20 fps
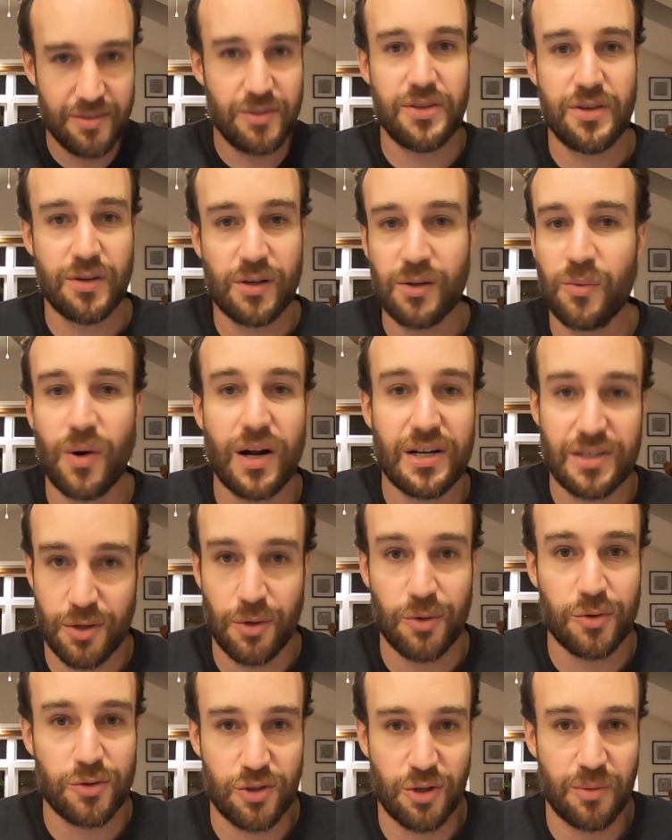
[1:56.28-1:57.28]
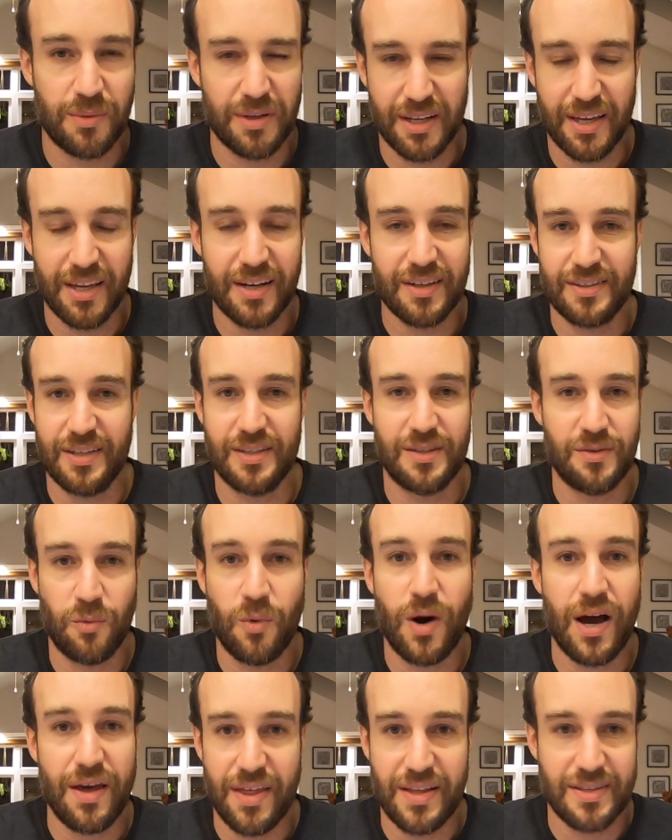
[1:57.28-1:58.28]
You can watch the whole sermon to get a sense of
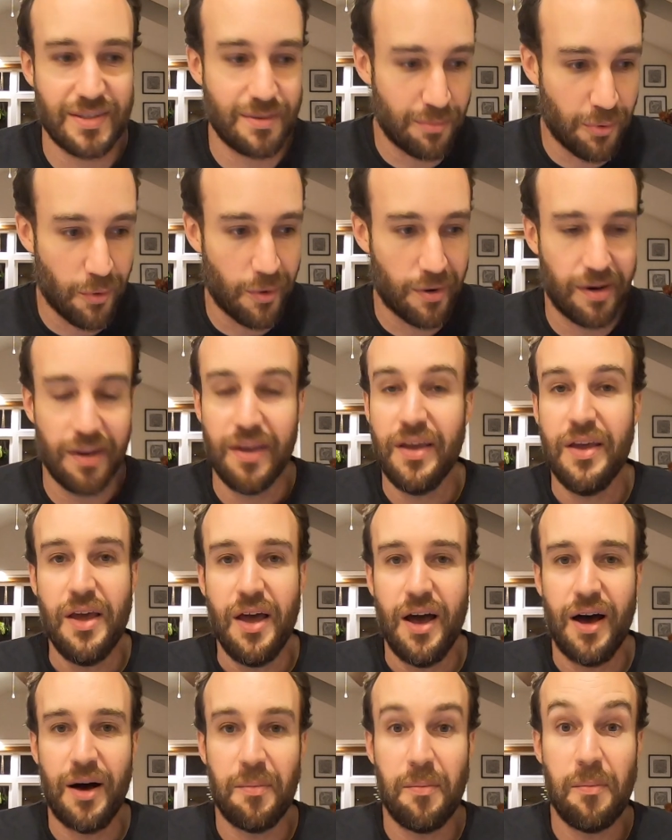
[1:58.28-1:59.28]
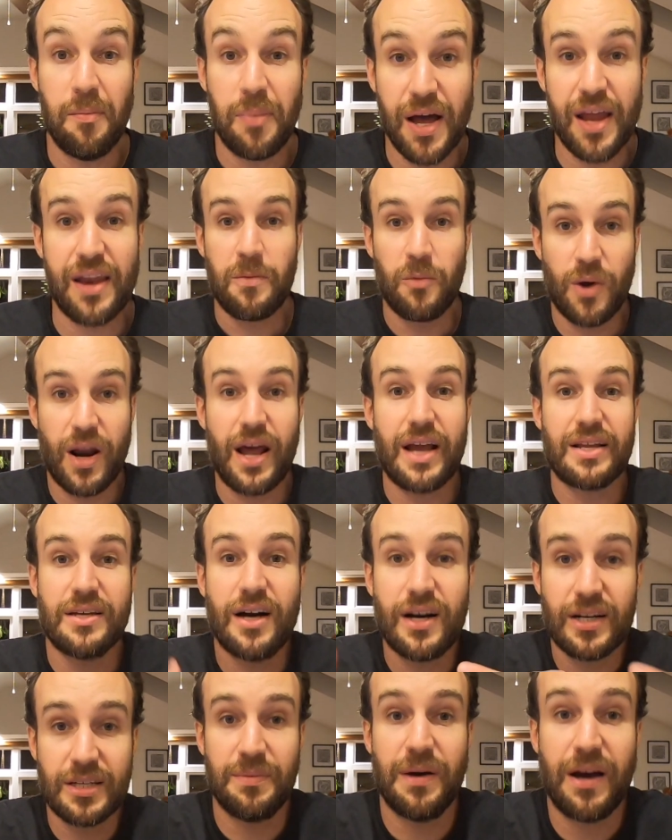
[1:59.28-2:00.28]
why that's important. But what I
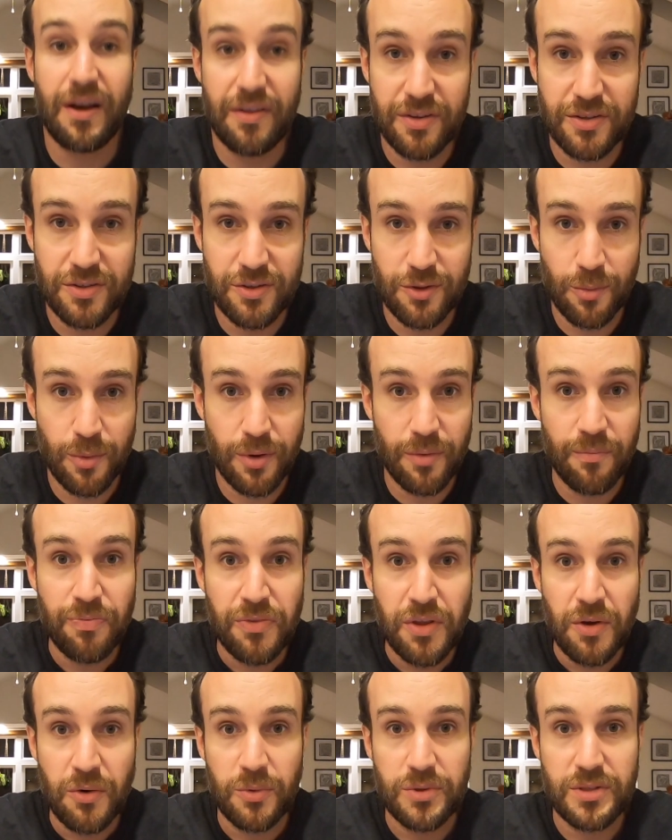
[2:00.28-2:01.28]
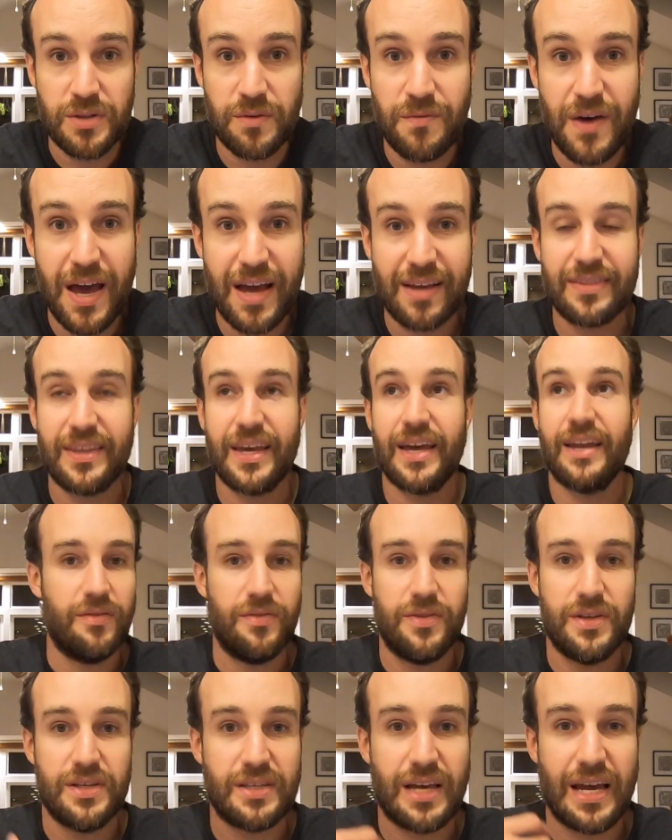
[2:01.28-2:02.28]
talked about in the sermon was the fact that
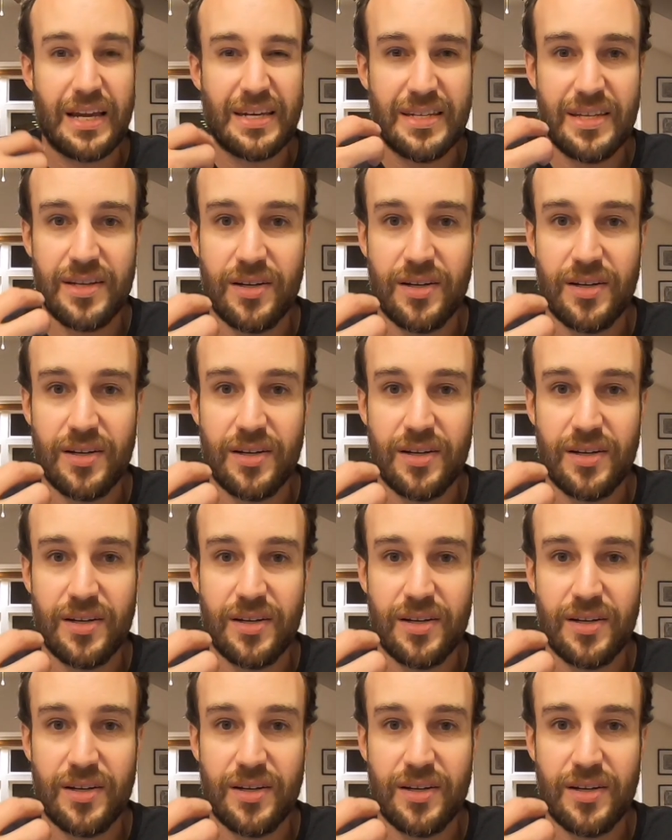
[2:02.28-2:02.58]
this idea